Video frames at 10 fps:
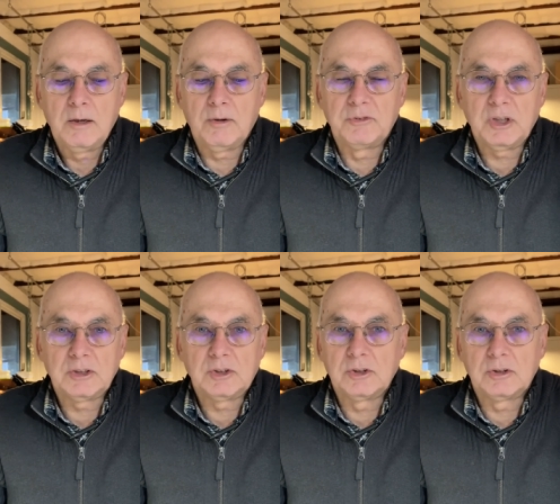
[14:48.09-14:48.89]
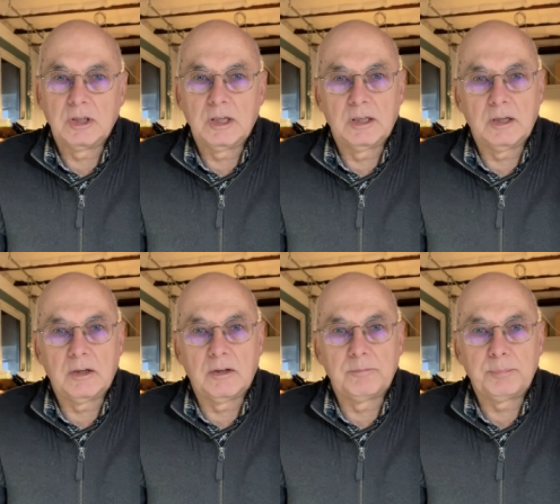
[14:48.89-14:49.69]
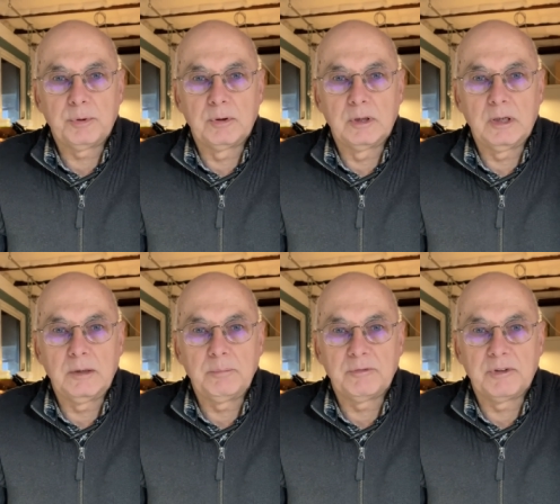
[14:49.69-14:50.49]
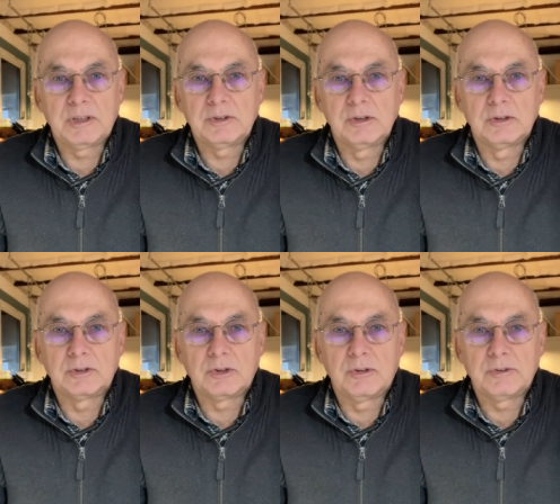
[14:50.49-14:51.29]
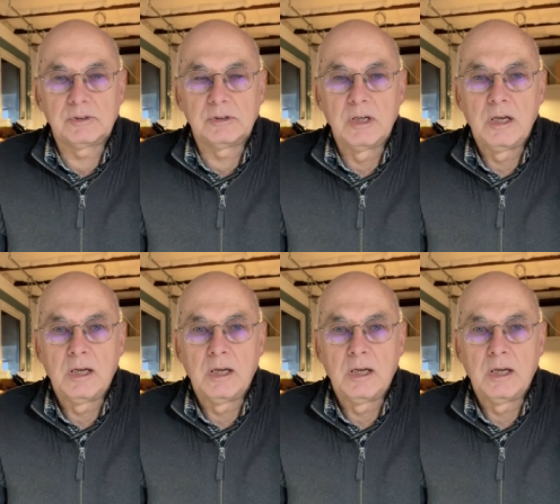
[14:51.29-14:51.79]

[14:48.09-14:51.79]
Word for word: I've touched it and I've put a little imperfection in the surface,